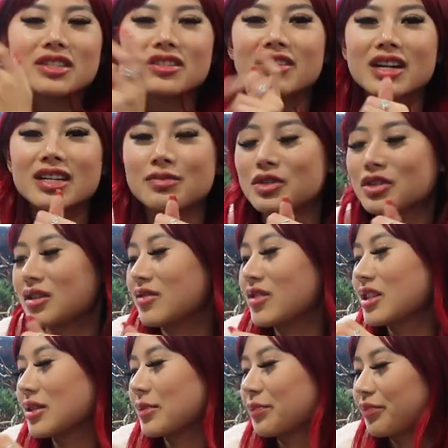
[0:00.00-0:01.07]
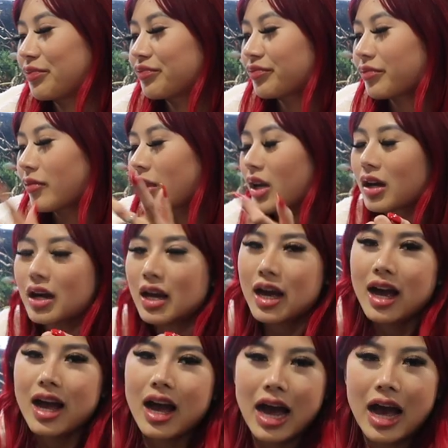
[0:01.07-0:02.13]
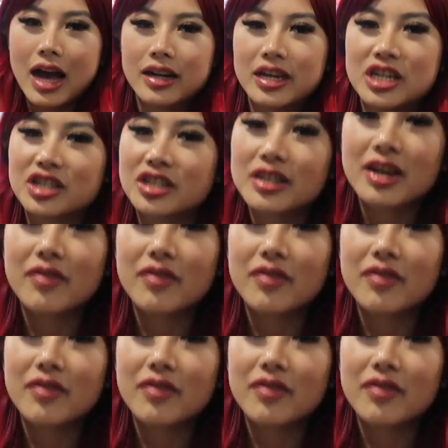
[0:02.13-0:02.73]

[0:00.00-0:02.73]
your customer service. And he just does